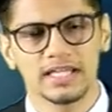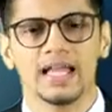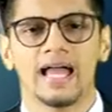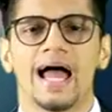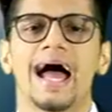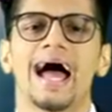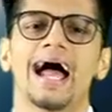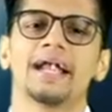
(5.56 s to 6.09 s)

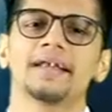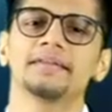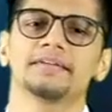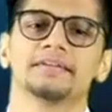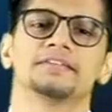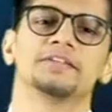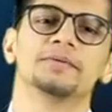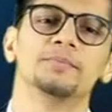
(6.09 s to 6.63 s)
and
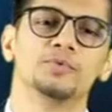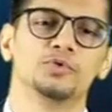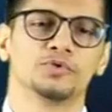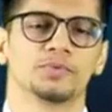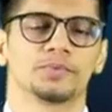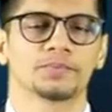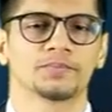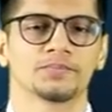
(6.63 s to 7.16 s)
the Moon.
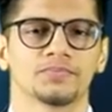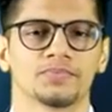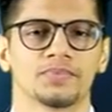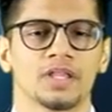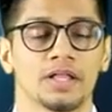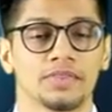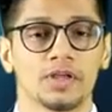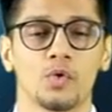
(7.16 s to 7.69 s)

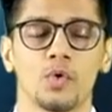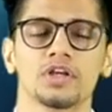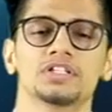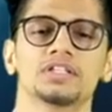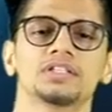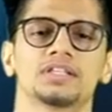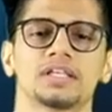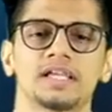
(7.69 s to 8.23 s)
The
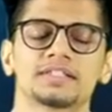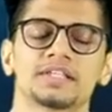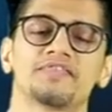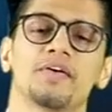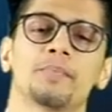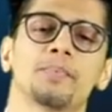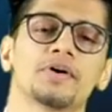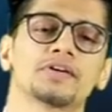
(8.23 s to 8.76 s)
question says if
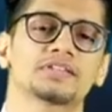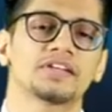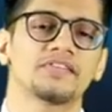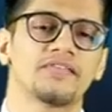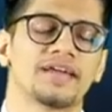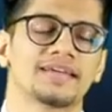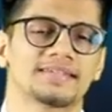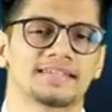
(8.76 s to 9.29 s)
a person
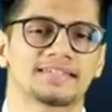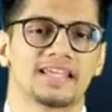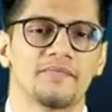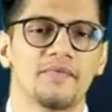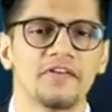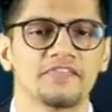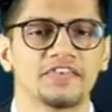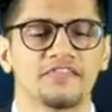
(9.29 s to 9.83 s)
weighs
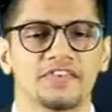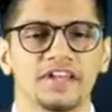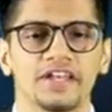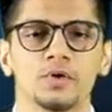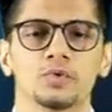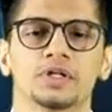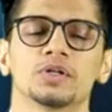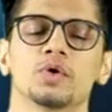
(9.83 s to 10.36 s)
750
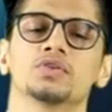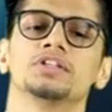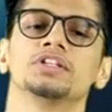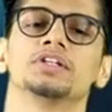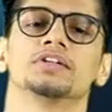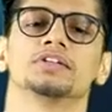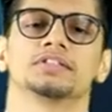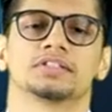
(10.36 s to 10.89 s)
Newton on the
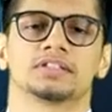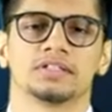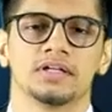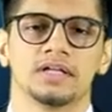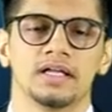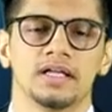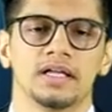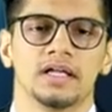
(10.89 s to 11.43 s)
Earth,
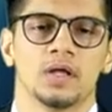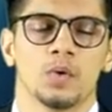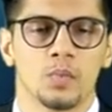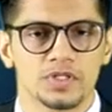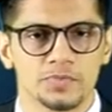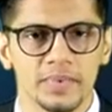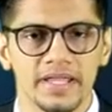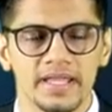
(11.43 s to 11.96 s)

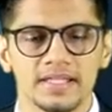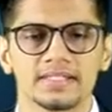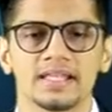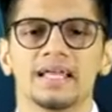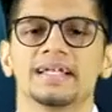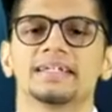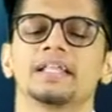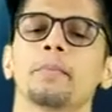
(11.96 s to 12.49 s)
which means
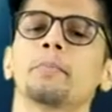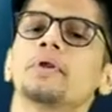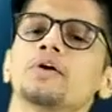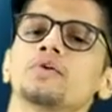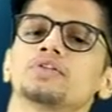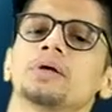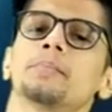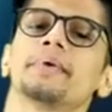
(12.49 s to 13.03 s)
W
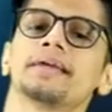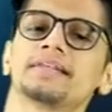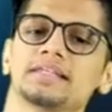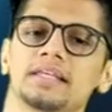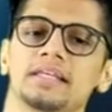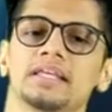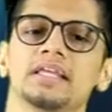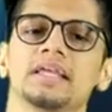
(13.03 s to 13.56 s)
to the base
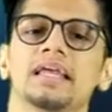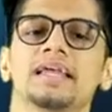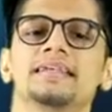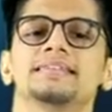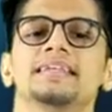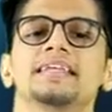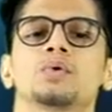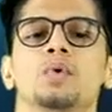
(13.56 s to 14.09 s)
E
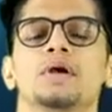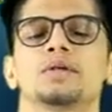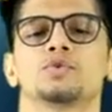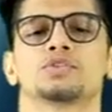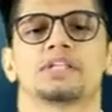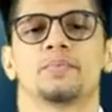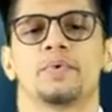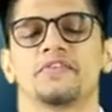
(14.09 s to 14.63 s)
is equal to
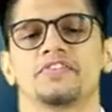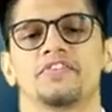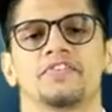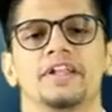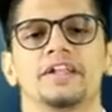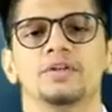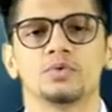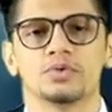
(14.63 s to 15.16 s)

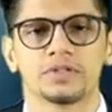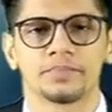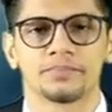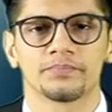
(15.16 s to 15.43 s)
750 Newton.